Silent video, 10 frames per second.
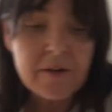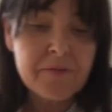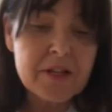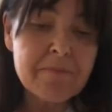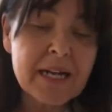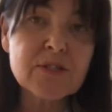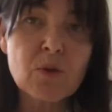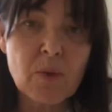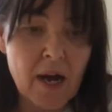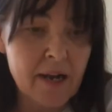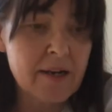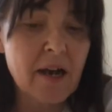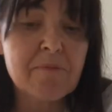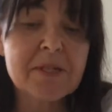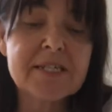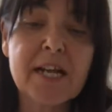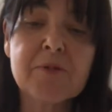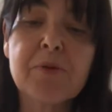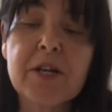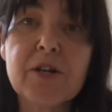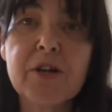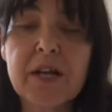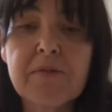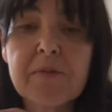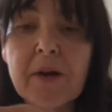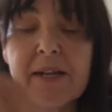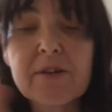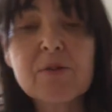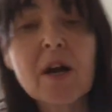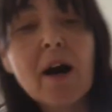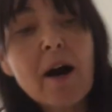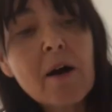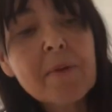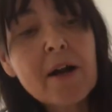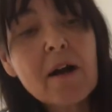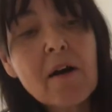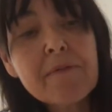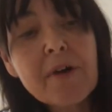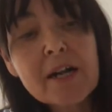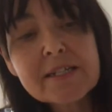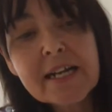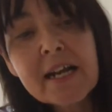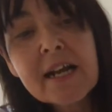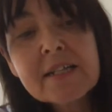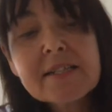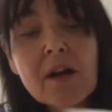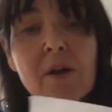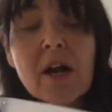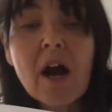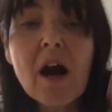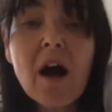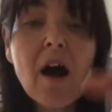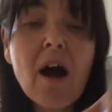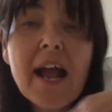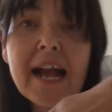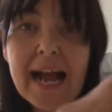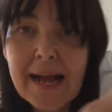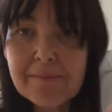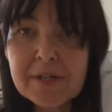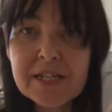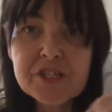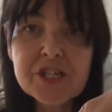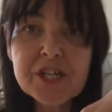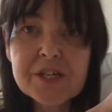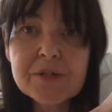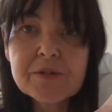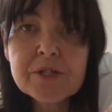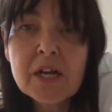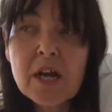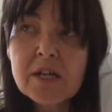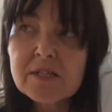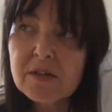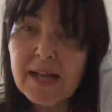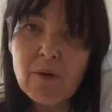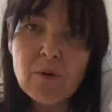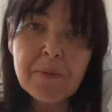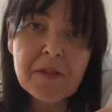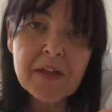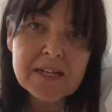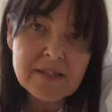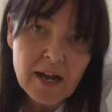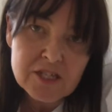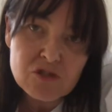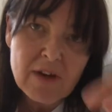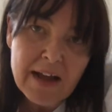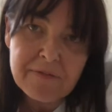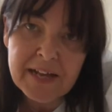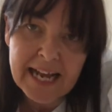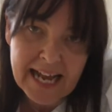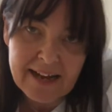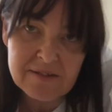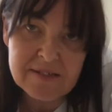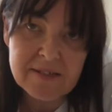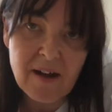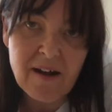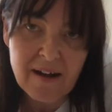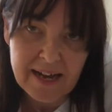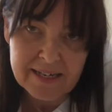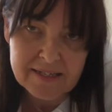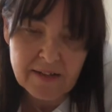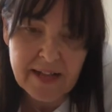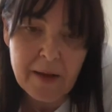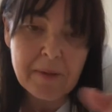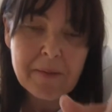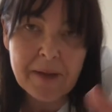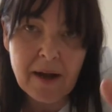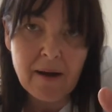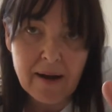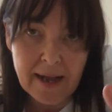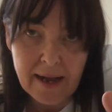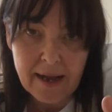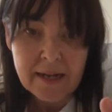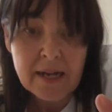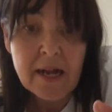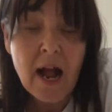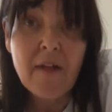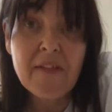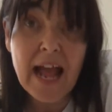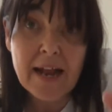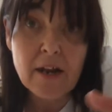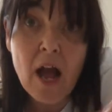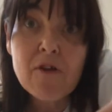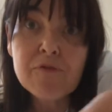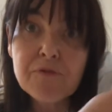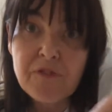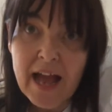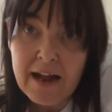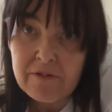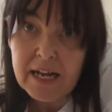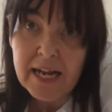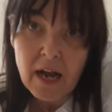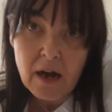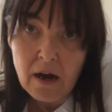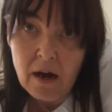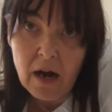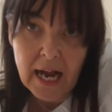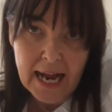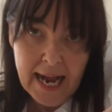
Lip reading: for the middle one, I've been desperately looking for my little car, but I can't find it. So a higher amplitude, so that would be things like traffic outside, so that would be a bit higher. And then very high